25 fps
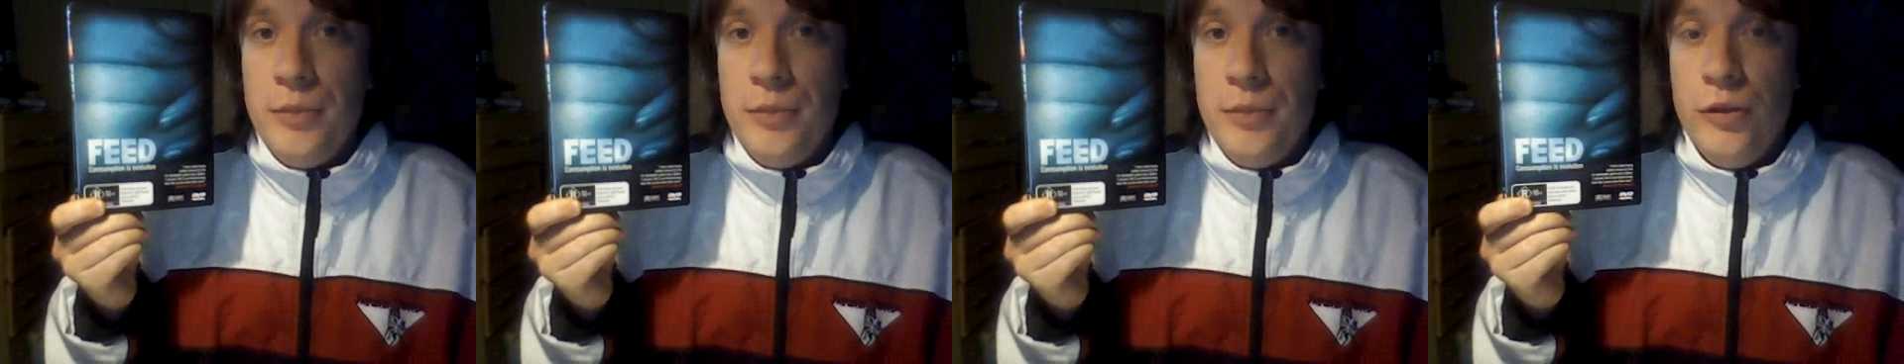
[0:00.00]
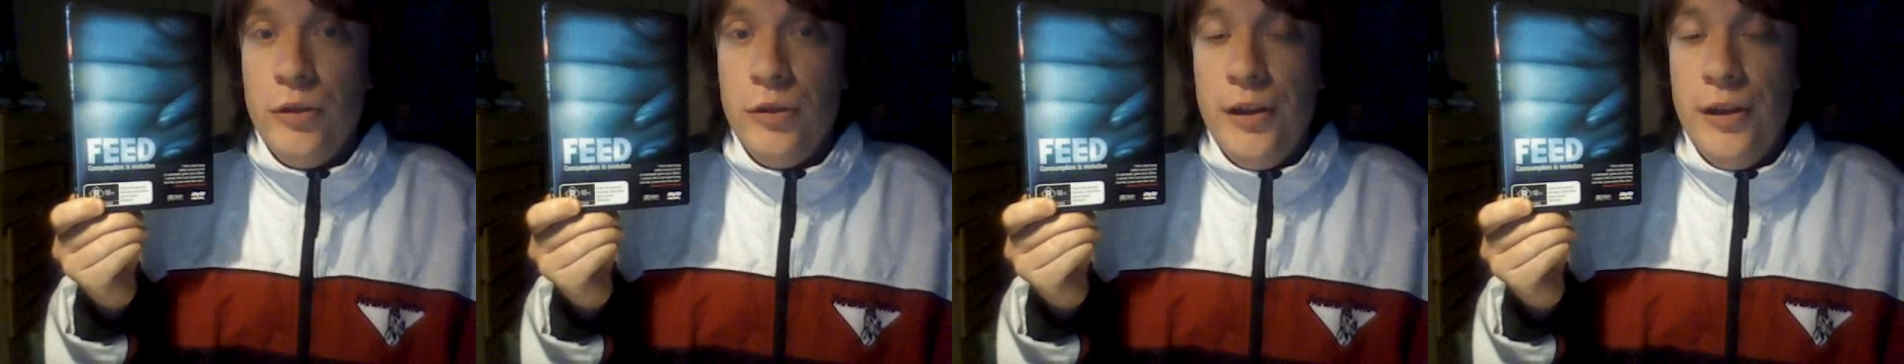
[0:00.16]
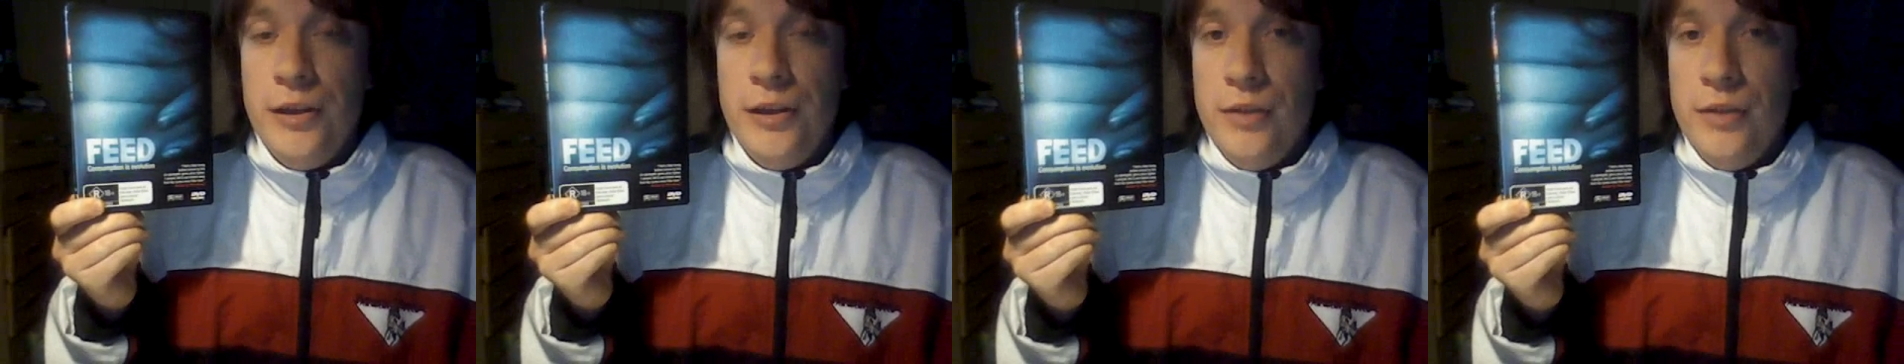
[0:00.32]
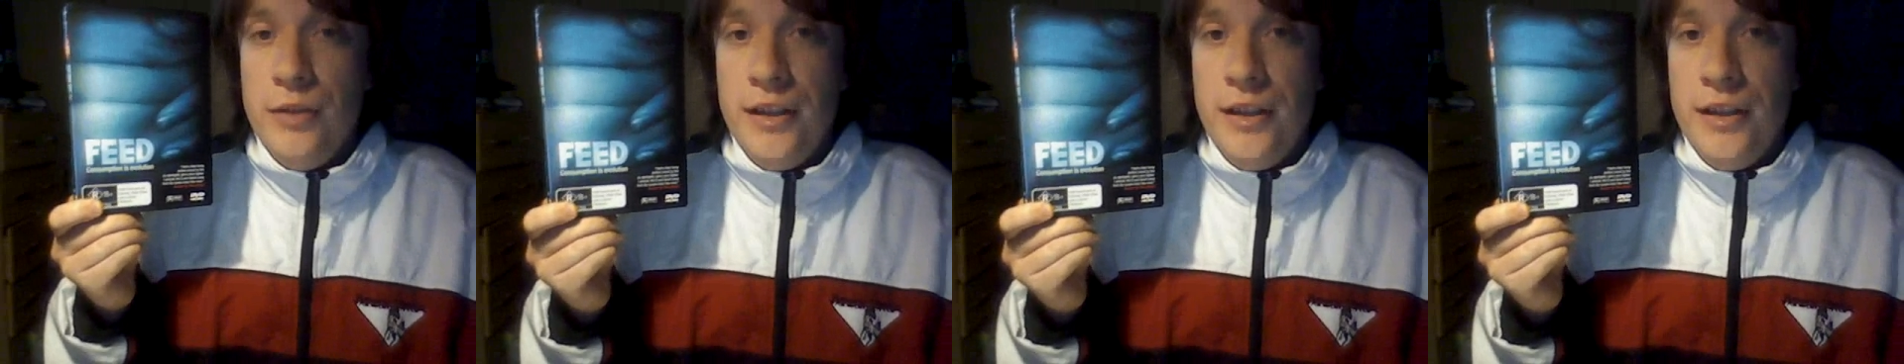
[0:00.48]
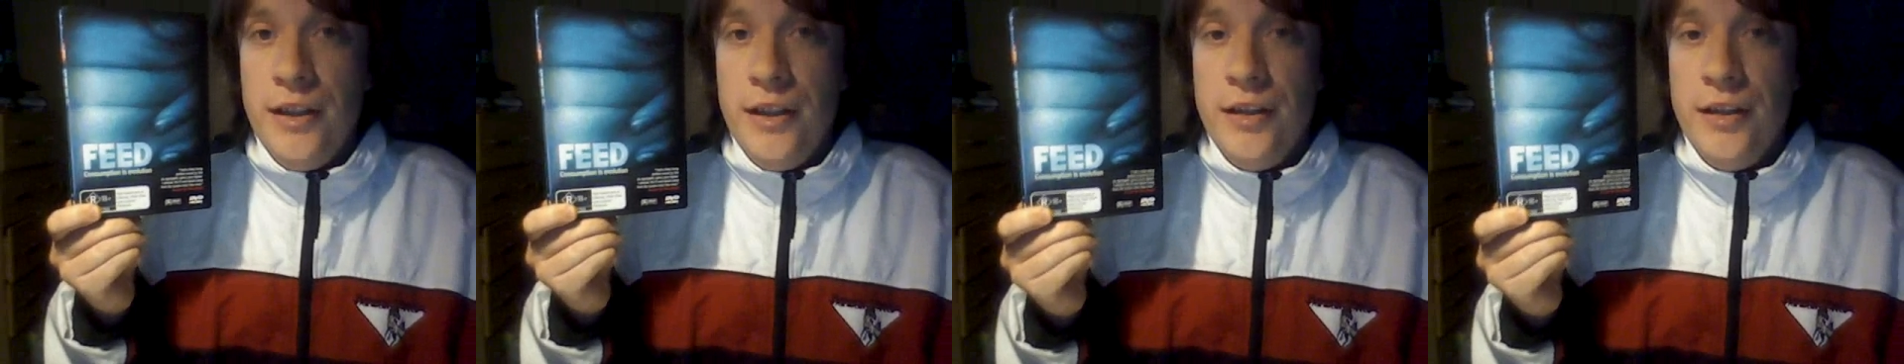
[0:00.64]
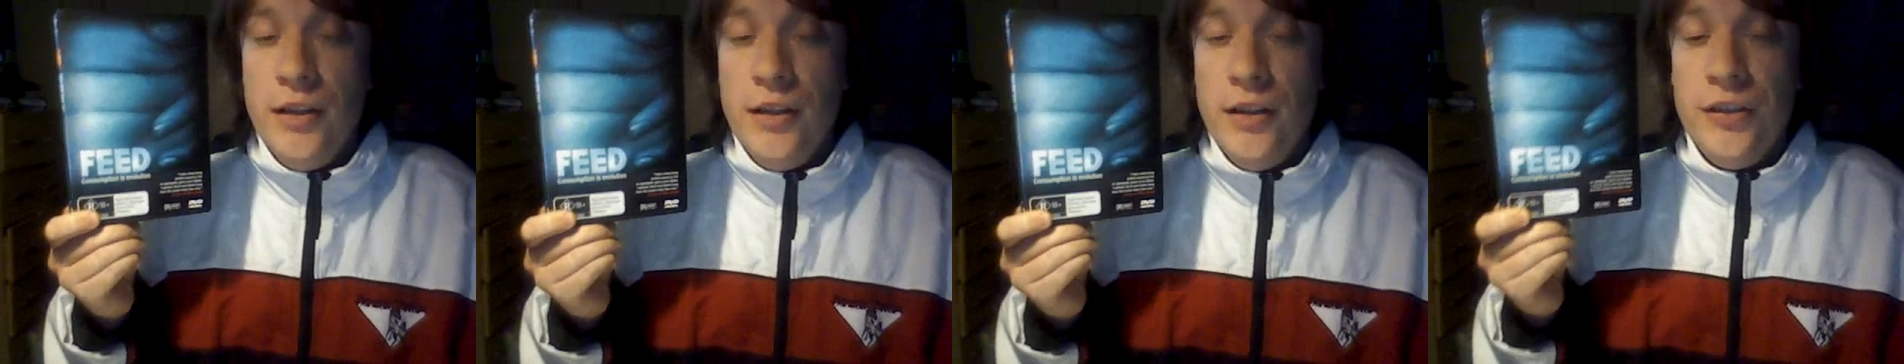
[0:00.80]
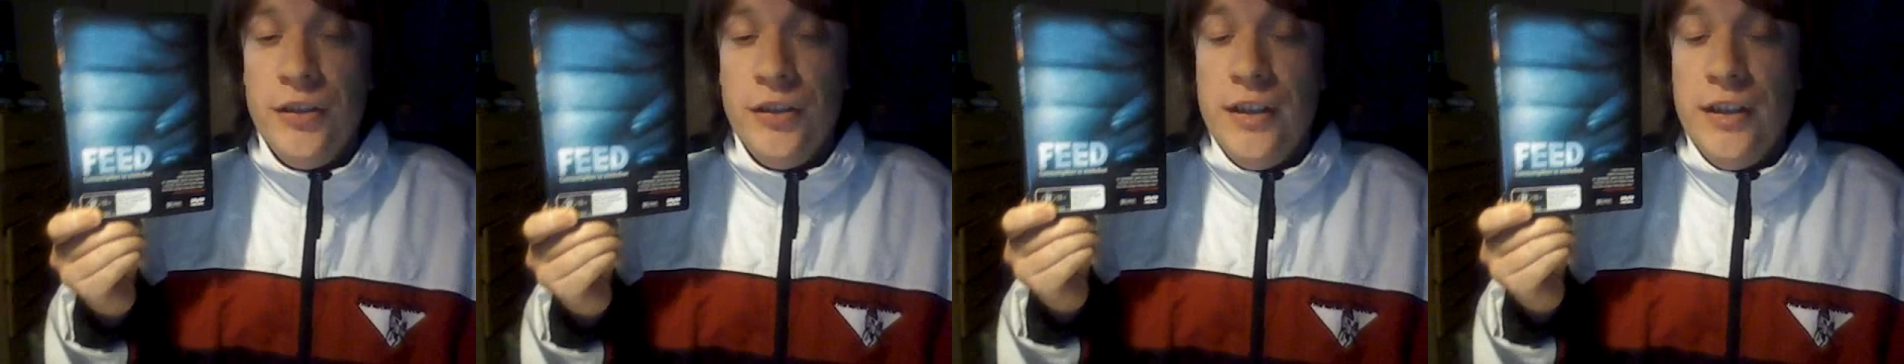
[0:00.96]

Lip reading: absolutely ridiculous.